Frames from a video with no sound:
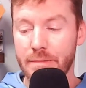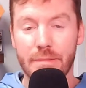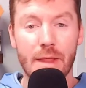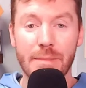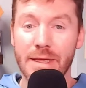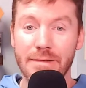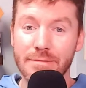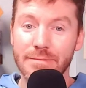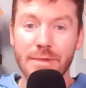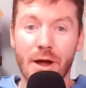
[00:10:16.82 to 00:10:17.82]
mean,
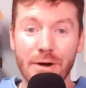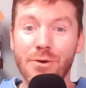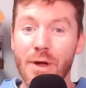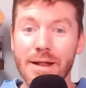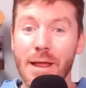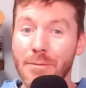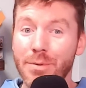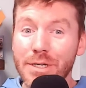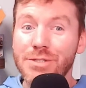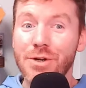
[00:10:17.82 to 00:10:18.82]
Ariana Grande, I'm
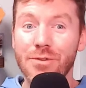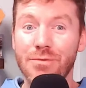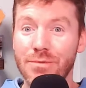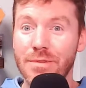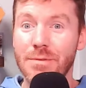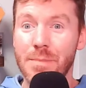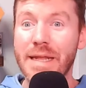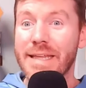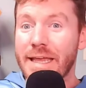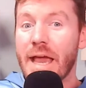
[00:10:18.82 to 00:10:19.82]
pretty sure
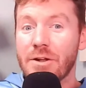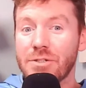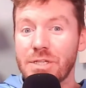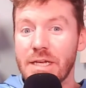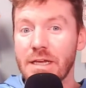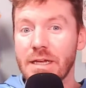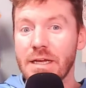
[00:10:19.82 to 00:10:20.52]
Big Dick Energy,